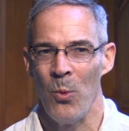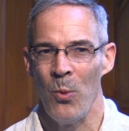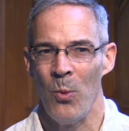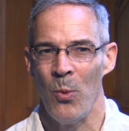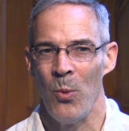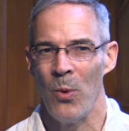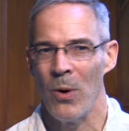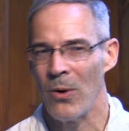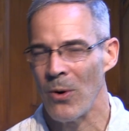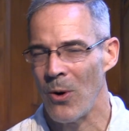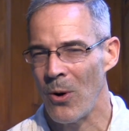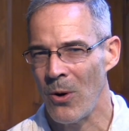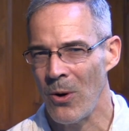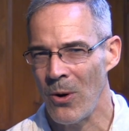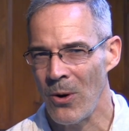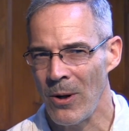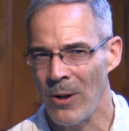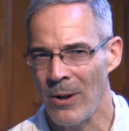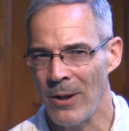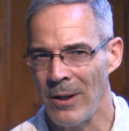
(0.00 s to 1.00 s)
We're
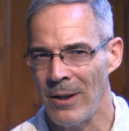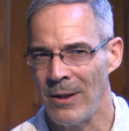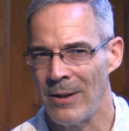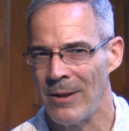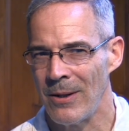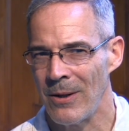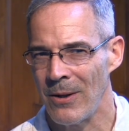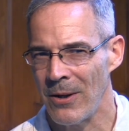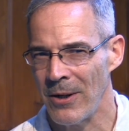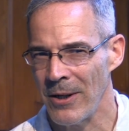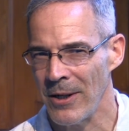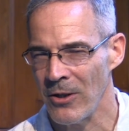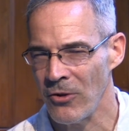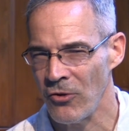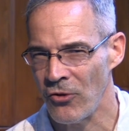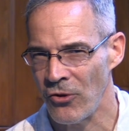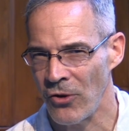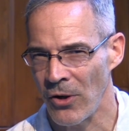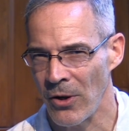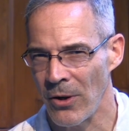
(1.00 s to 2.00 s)
all on a
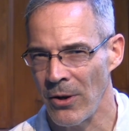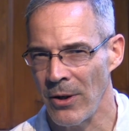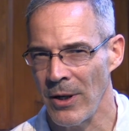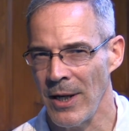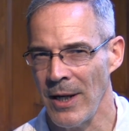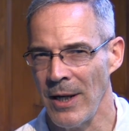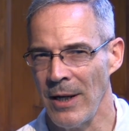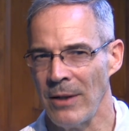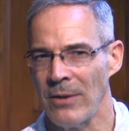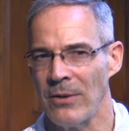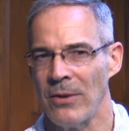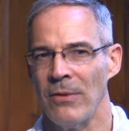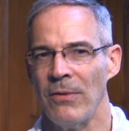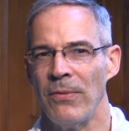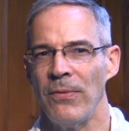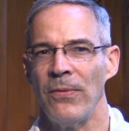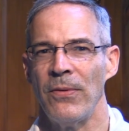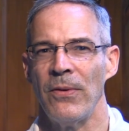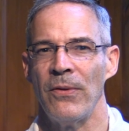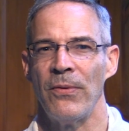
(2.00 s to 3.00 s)
journey to
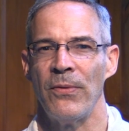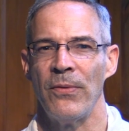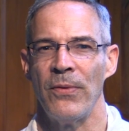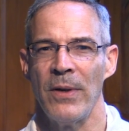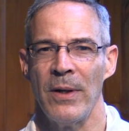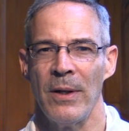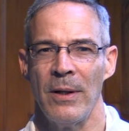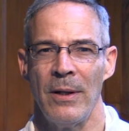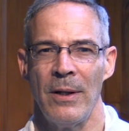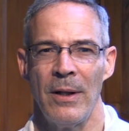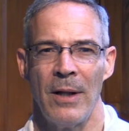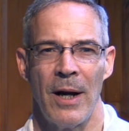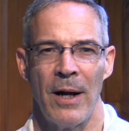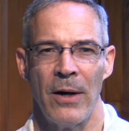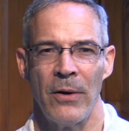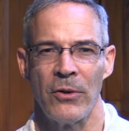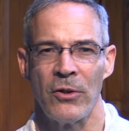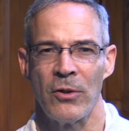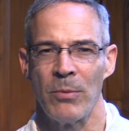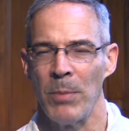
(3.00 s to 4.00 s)
fulfill
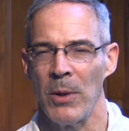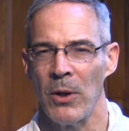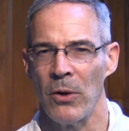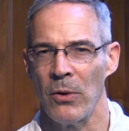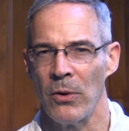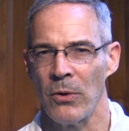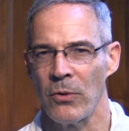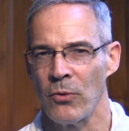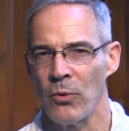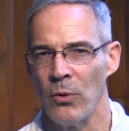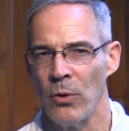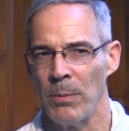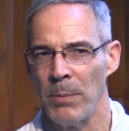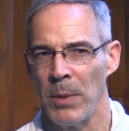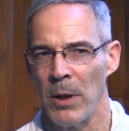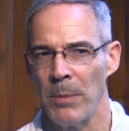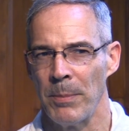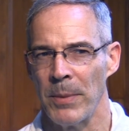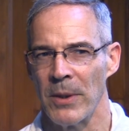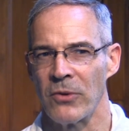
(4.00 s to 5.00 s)
our spiritual
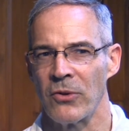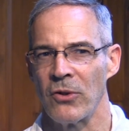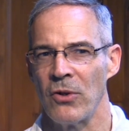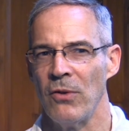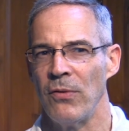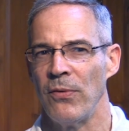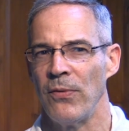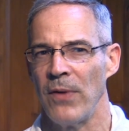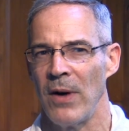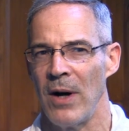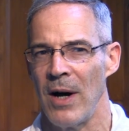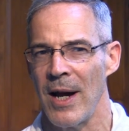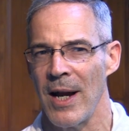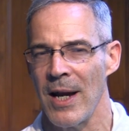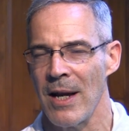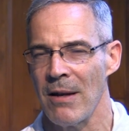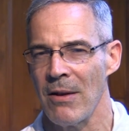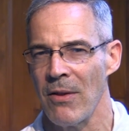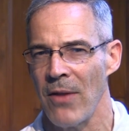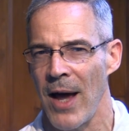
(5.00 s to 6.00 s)
purpose, to
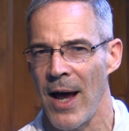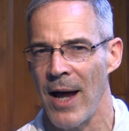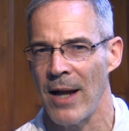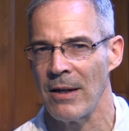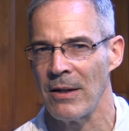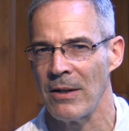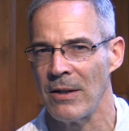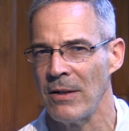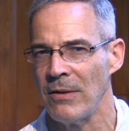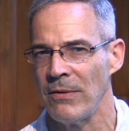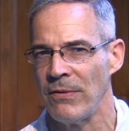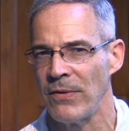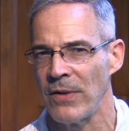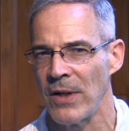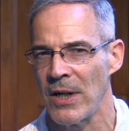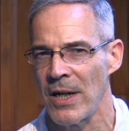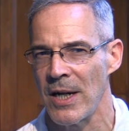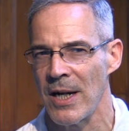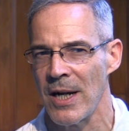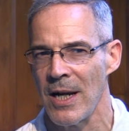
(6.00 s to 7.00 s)
find that
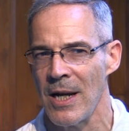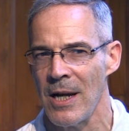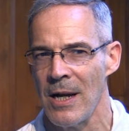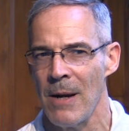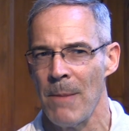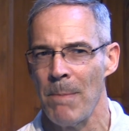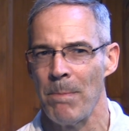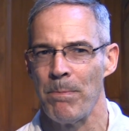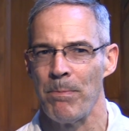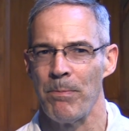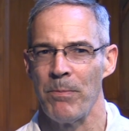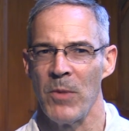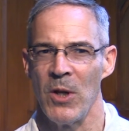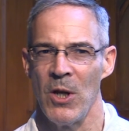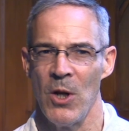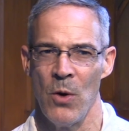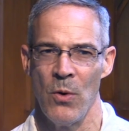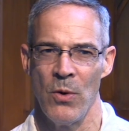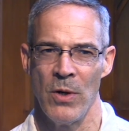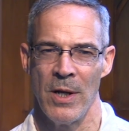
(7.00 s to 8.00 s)
divine
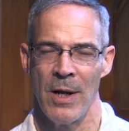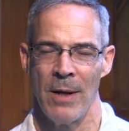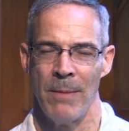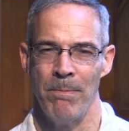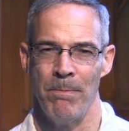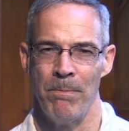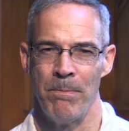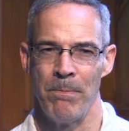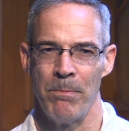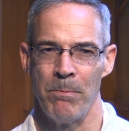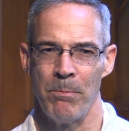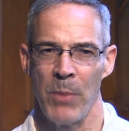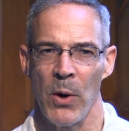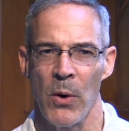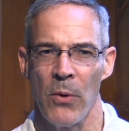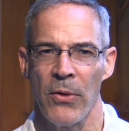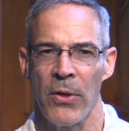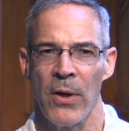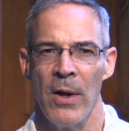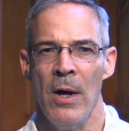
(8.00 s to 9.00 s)
union,
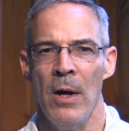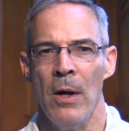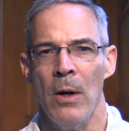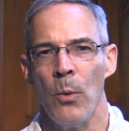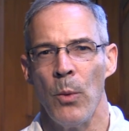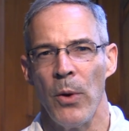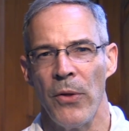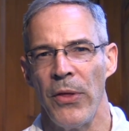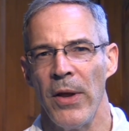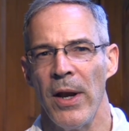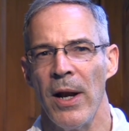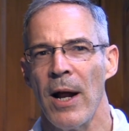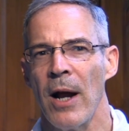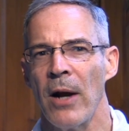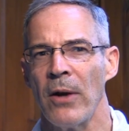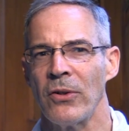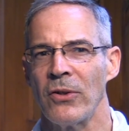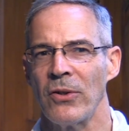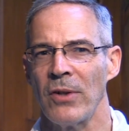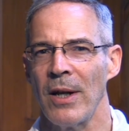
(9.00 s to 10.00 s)
both within
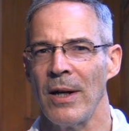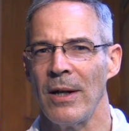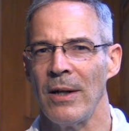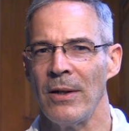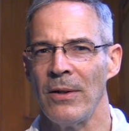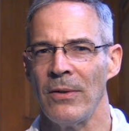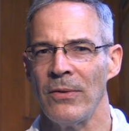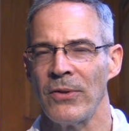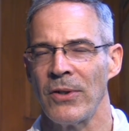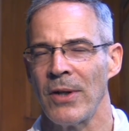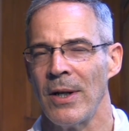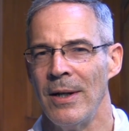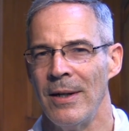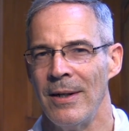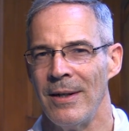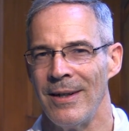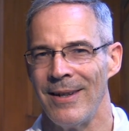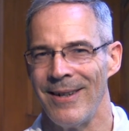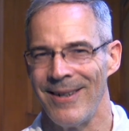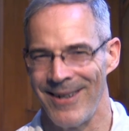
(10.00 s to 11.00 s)
ourselves
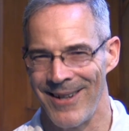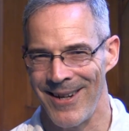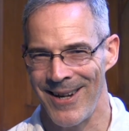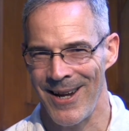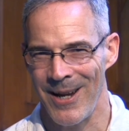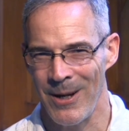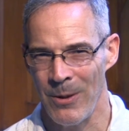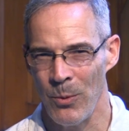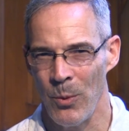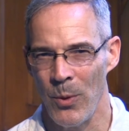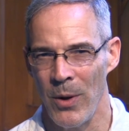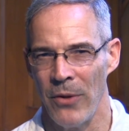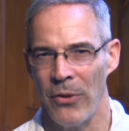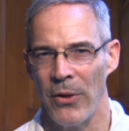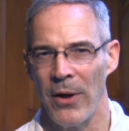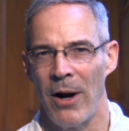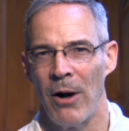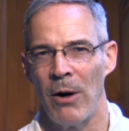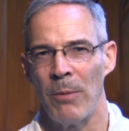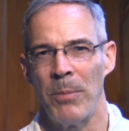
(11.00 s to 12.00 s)
and with
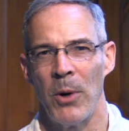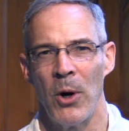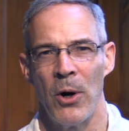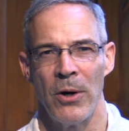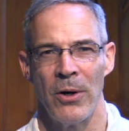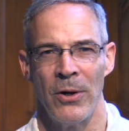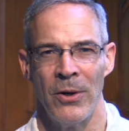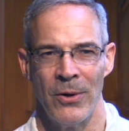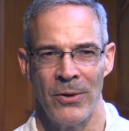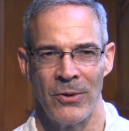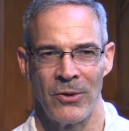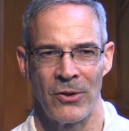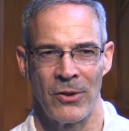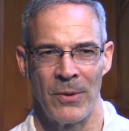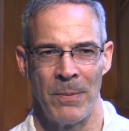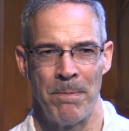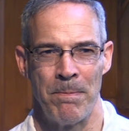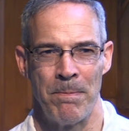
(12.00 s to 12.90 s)
our partners.